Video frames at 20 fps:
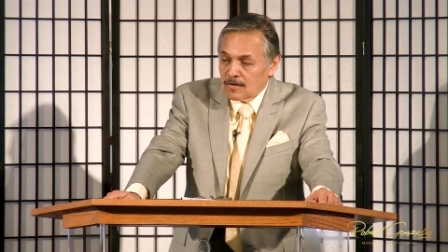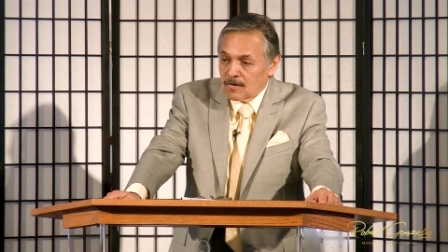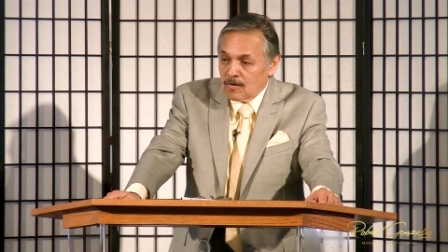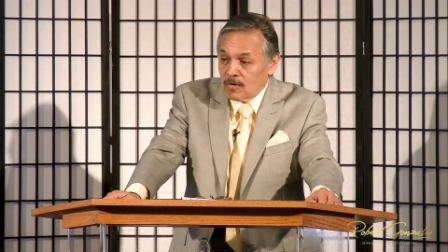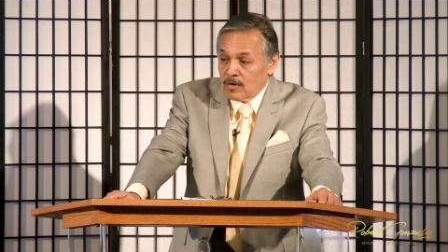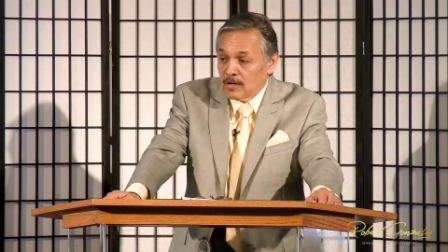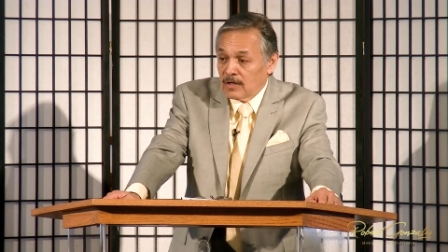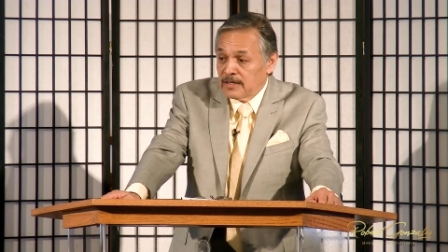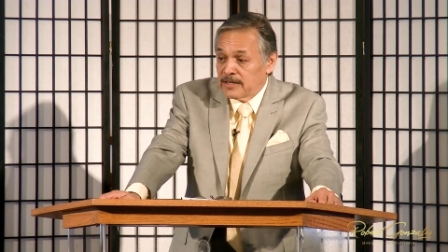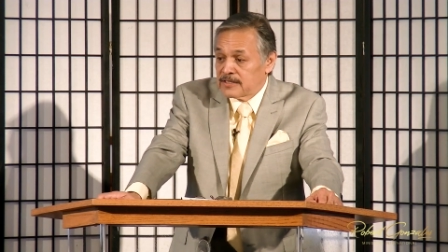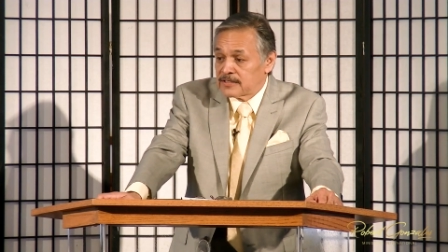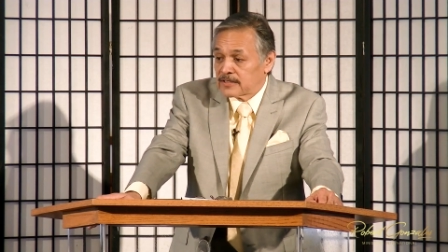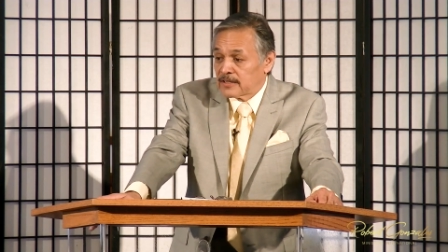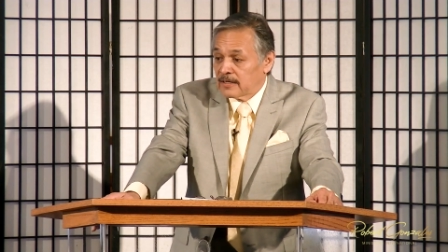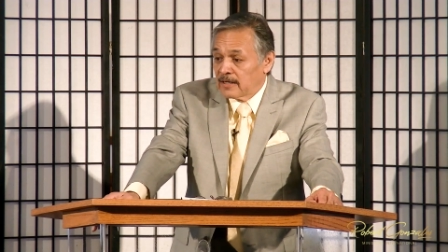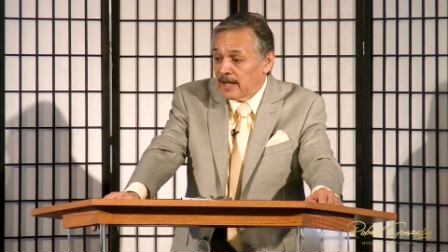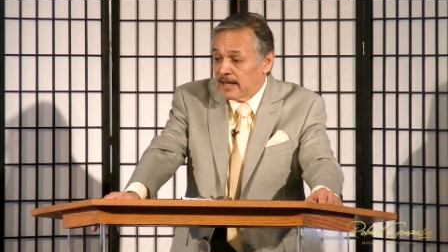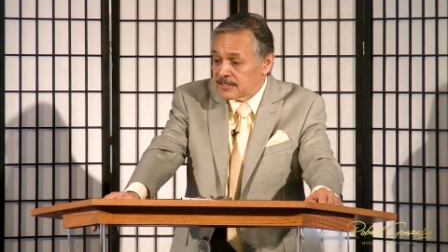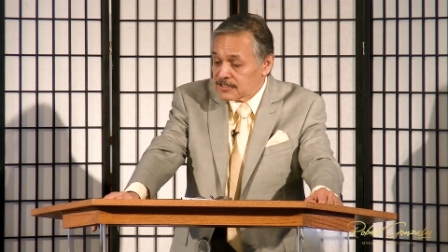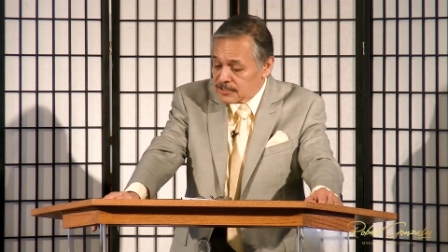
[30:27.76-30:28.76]
or at least a
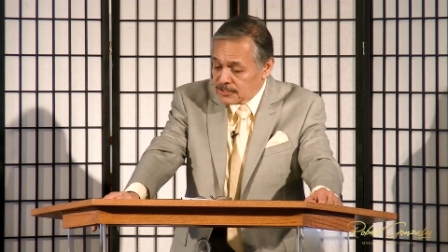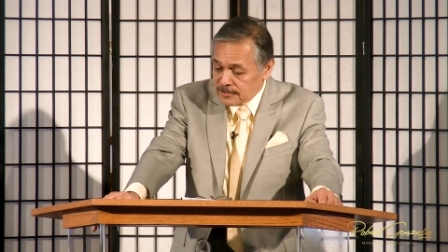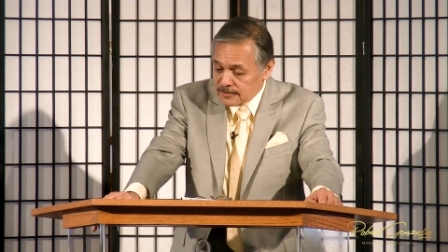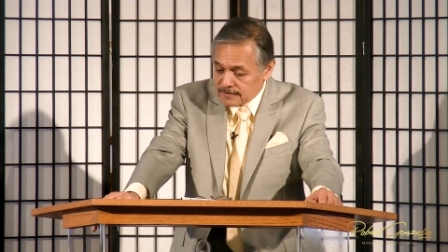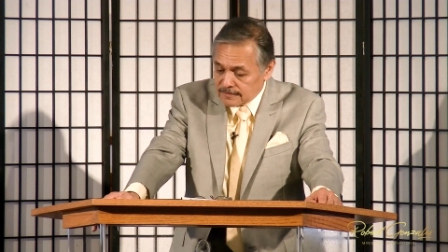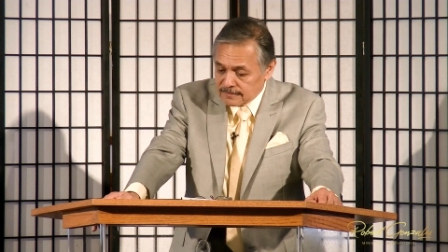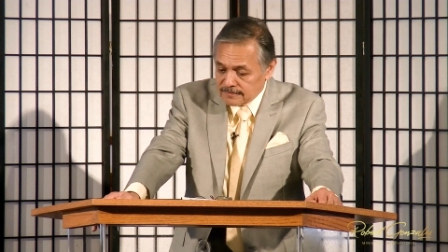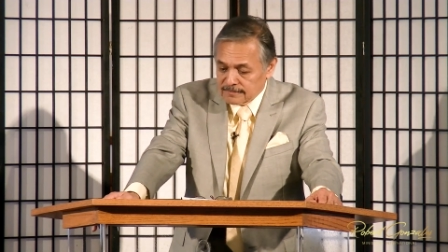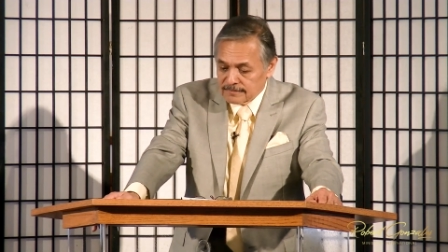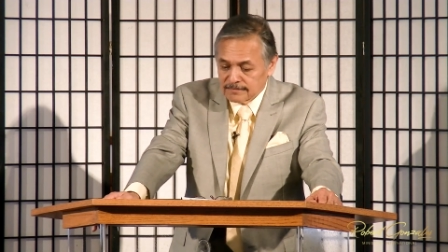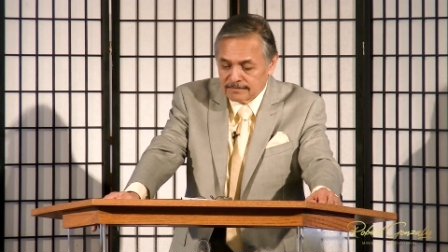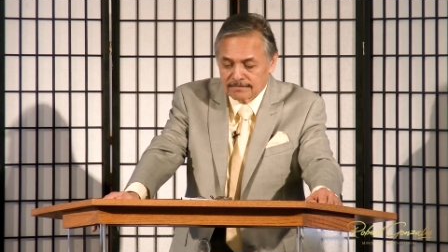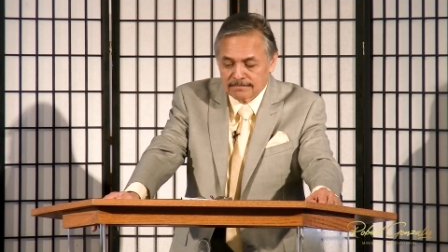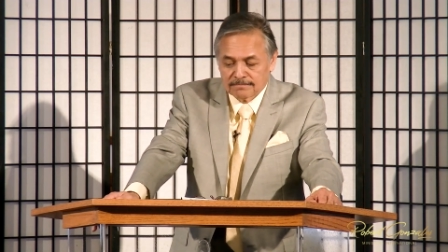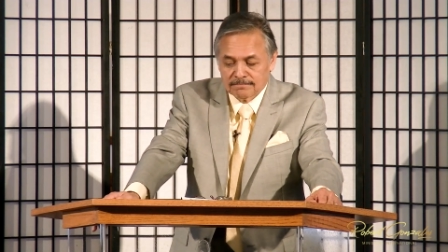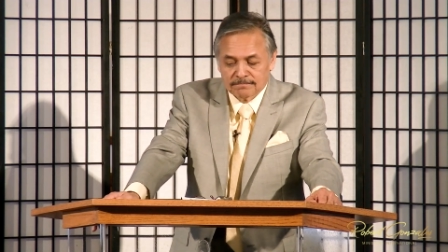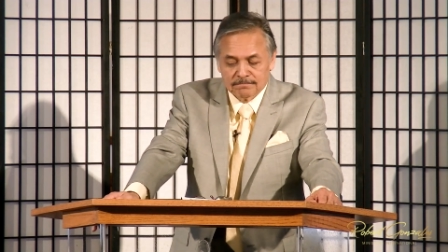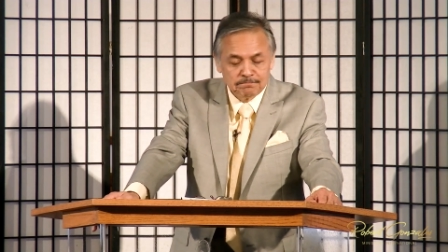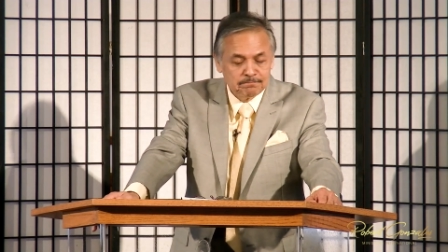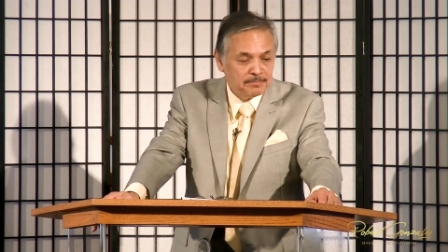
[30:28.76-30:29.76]
lesser
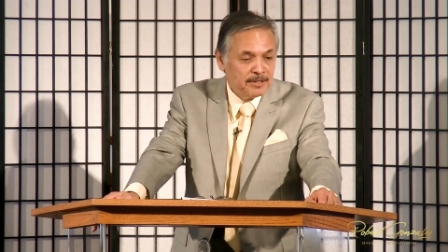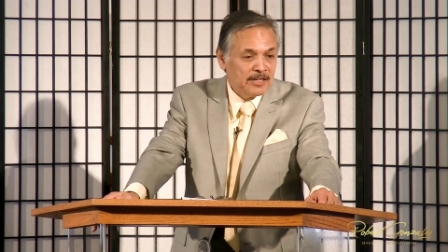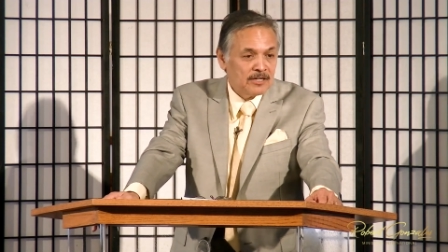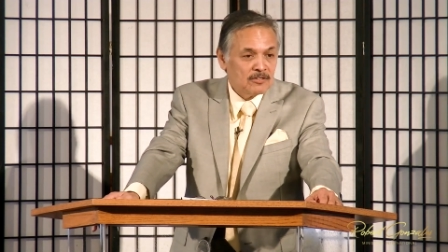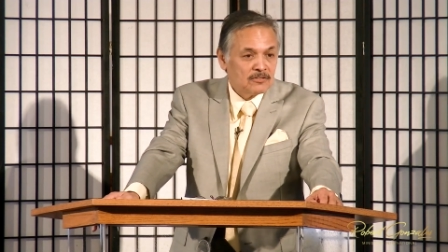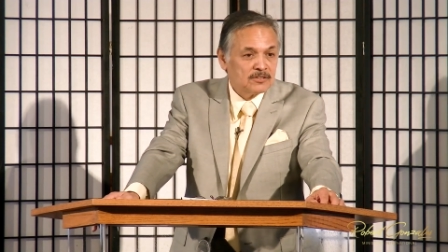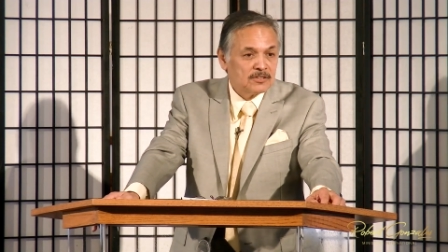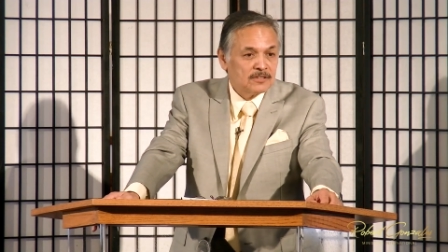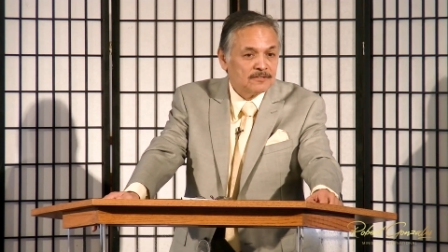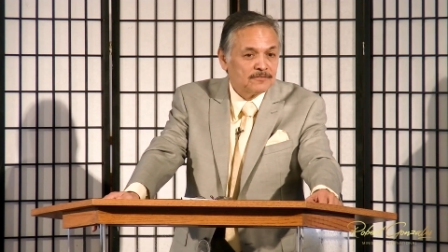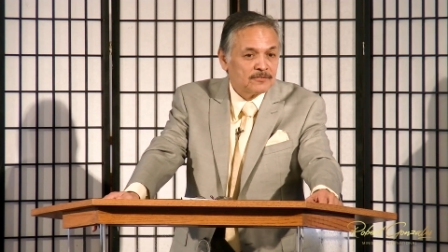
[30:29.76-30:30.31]
penalty